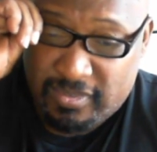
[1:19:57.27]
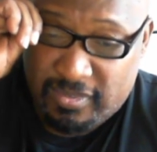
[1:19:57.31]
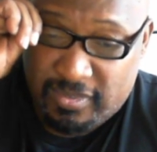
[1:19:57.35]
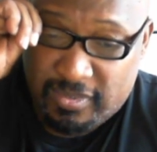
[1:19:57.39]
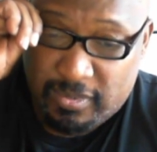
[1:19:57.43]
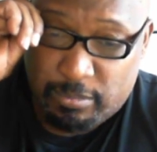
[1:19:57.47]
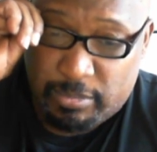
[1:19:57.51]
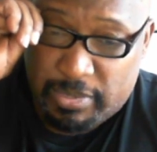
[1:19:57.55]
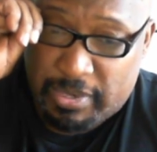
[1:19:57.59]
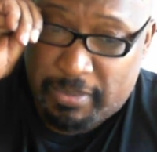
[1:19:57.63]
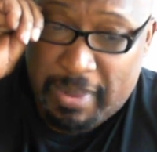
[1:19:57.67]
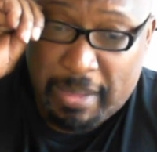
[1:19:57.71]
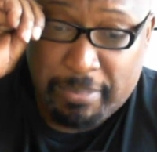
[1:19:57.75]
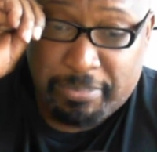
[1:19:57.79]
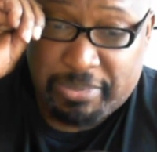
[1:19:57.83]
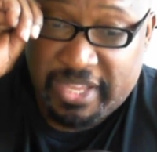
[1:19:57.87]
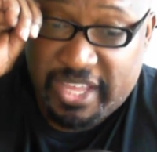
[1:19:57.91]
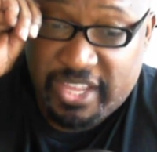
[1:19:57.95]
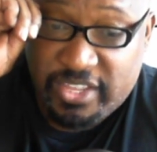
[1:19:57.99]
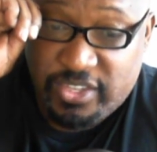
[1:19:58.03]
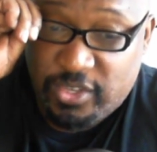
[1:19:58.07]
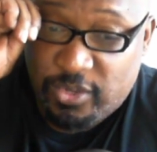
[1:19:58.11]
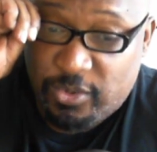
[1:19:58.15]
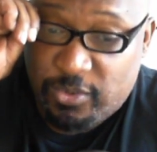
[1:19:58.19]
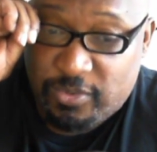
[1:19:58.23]
but I'm not
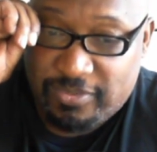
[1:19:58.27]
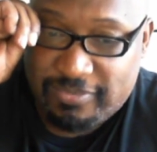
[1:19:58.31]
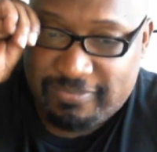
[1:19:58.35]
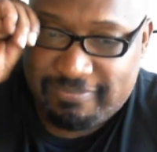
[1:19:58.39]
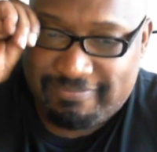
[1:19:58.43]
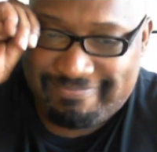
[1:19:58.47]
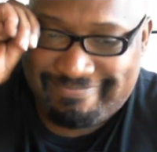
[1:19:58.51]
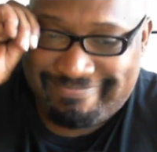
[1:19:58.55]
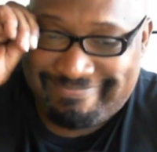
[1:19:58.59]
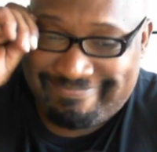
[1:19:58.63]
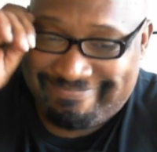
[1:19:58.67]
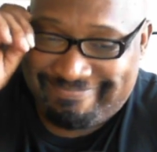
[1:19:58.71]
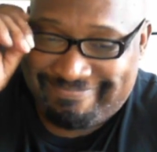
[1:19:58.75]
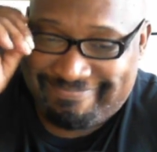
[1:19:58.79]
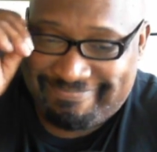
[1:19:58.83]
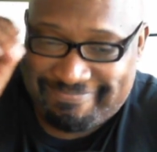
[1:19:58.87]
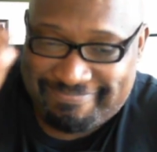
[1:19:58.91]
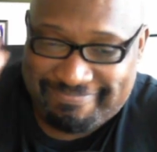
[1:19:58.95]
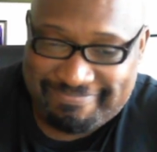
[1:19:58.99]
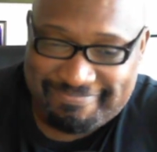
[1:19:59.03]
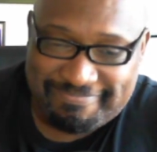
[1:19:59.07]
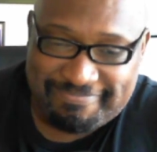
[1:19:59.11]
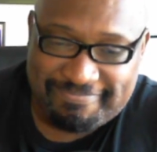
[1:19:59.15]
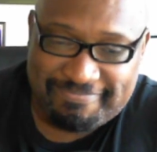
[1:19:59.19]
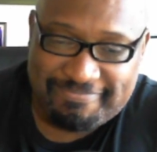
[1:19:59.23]
playing you.
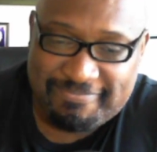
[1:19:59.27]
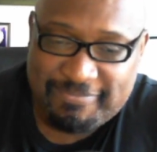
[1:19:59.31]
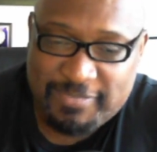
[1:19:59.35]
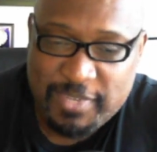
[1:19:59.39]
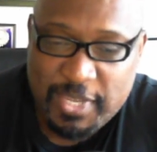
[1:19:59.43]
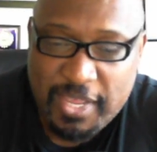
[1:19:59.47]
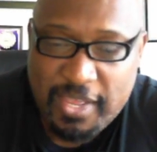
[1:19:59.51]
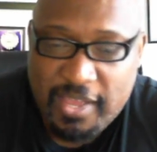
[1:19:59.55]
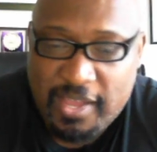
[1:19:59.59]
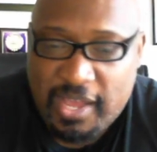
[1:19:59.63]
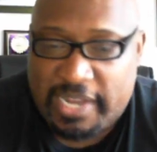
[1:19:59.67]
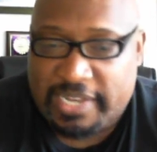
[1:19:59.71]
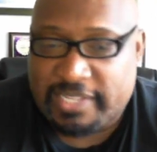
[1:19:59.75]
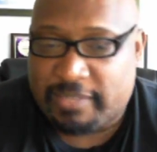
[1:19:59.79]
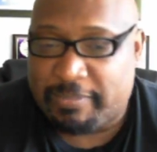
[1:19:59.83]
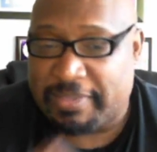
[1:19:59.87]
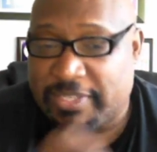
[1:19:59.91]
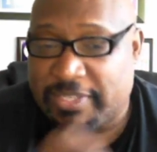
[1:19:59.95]
I like to make a